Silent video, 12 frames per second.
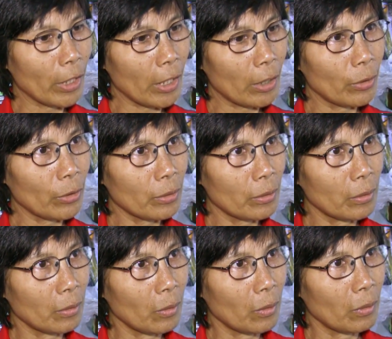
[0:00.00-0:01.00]
the carrot,
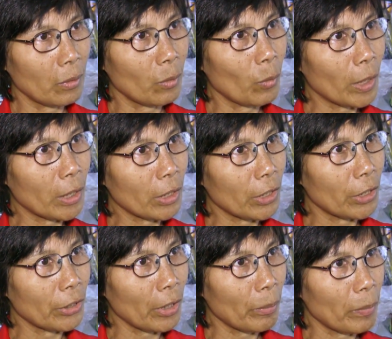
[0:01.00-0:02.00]

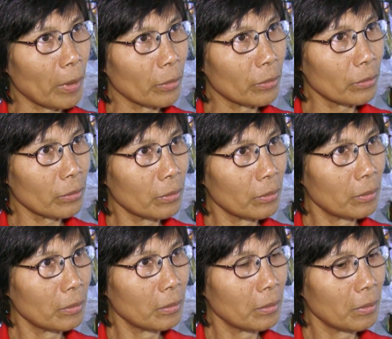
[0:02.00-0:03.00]
130 a pound.
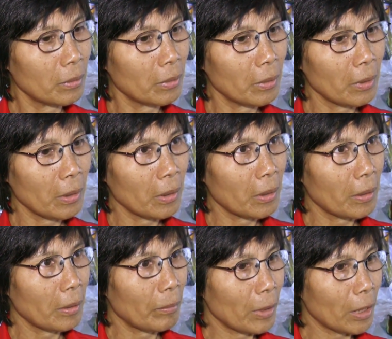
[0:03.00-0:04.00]

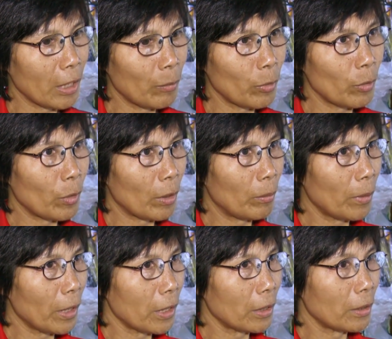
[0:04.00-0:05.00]
But if you will
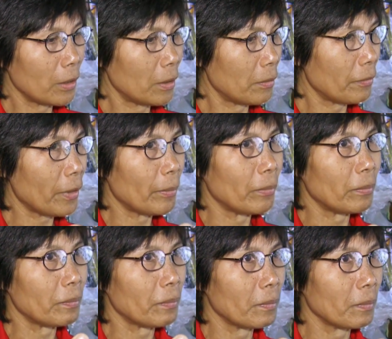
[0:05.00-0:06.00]
buy it
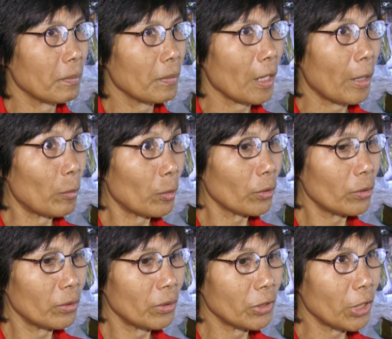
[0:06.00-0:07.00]
from abroad,
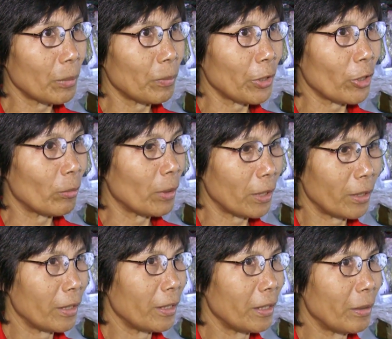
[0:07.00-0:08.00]
cheaper, you know, but
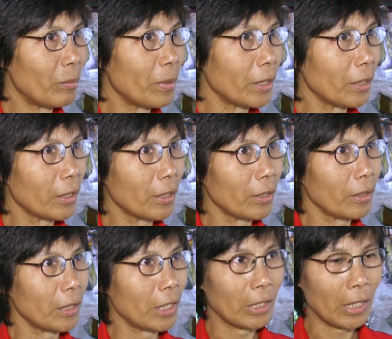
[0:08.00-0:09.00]
they ban it.
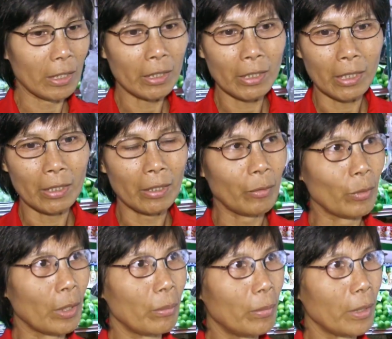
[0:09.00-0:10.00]
I, I heard that they
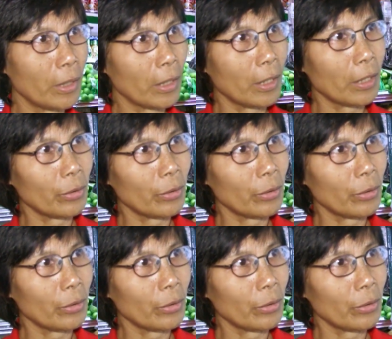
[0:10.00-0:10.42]
will ban it